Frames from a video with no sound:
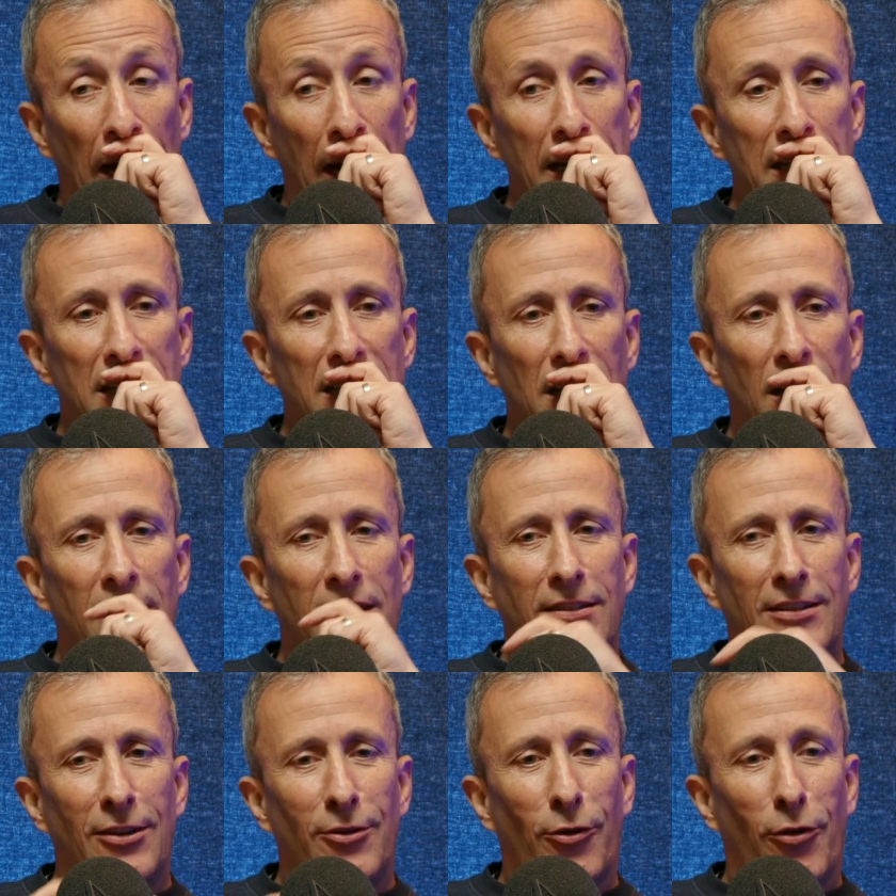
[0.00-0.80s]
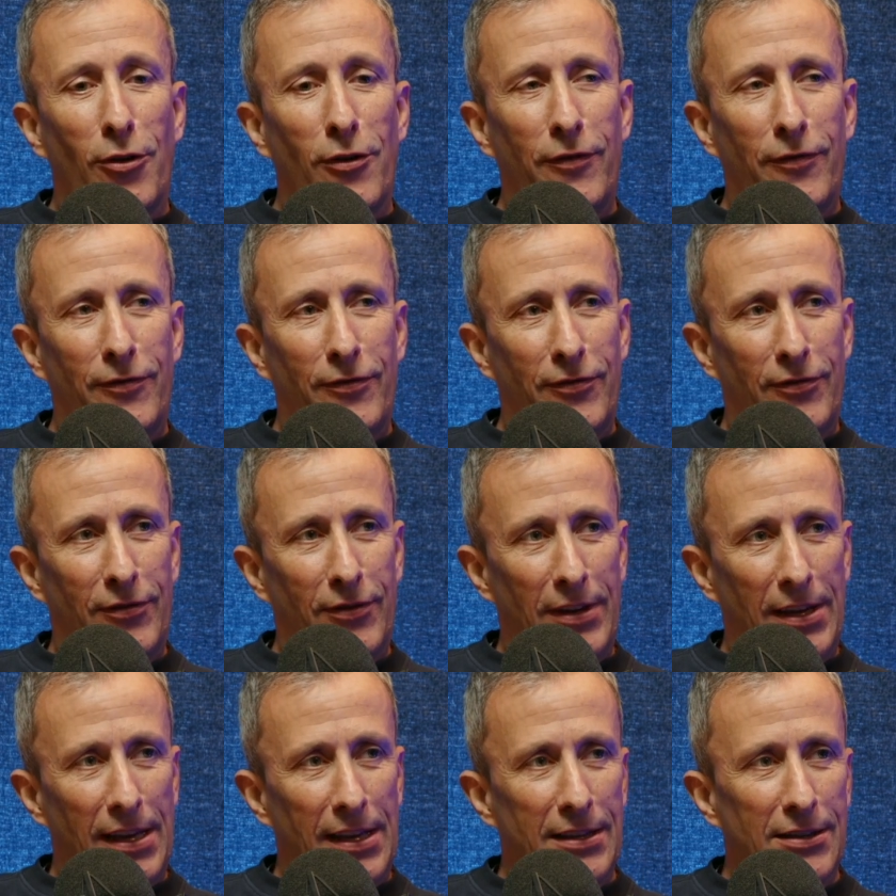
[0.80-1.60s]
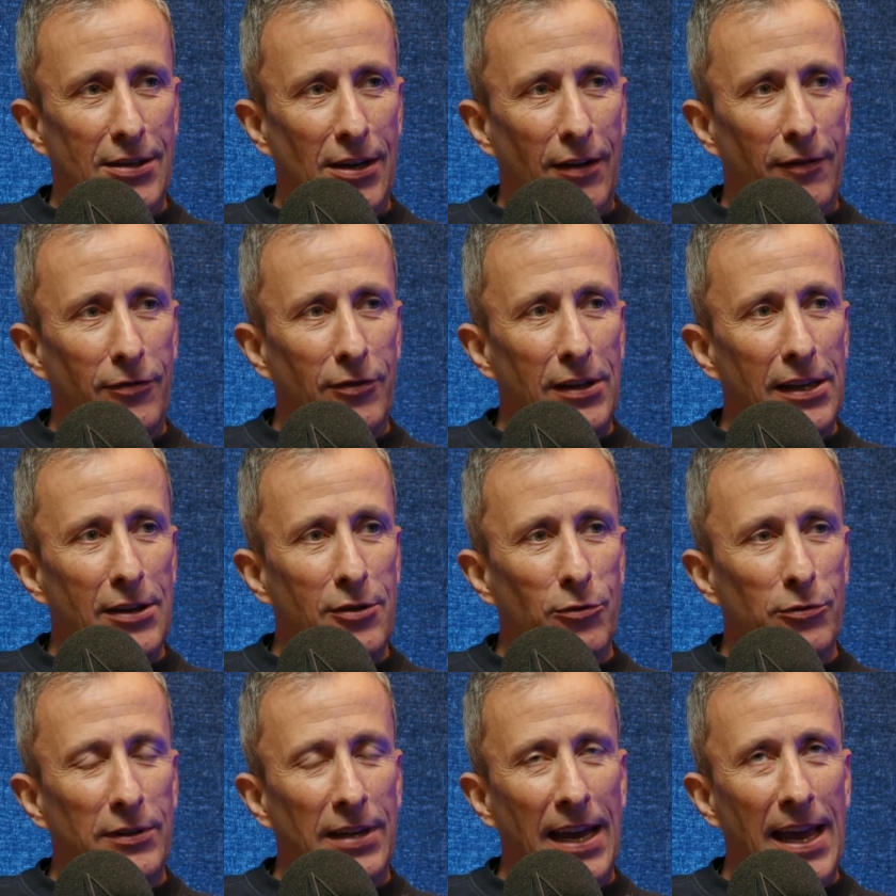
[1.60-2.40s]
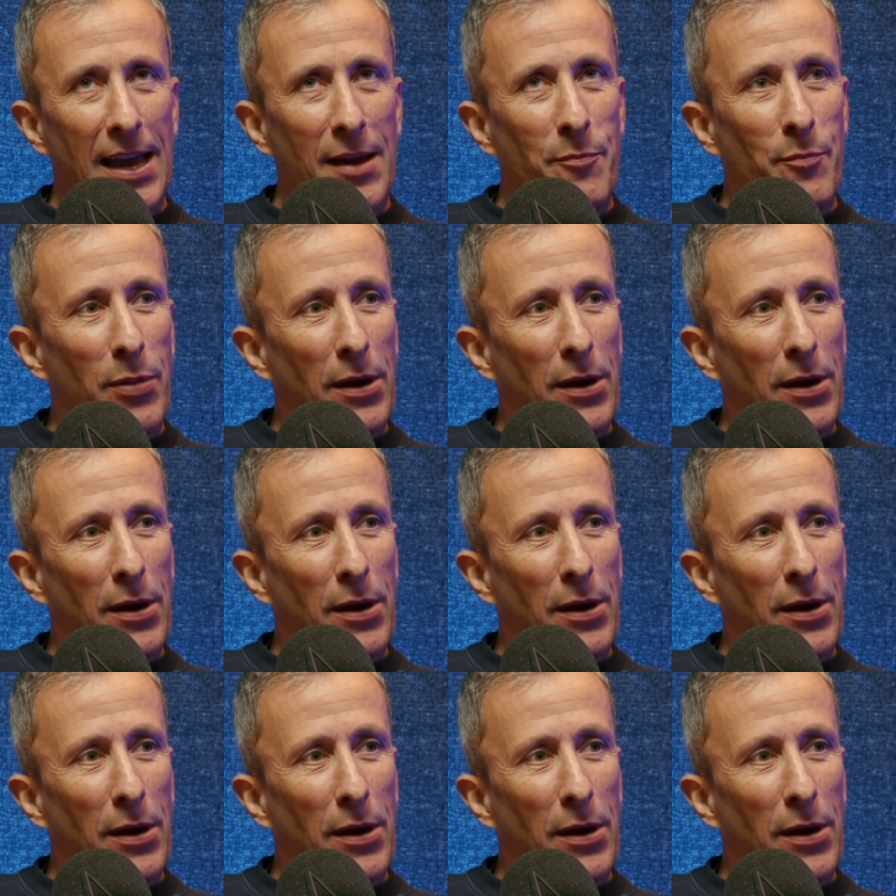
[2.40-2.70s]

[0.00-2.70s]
started off in sort of legal tech,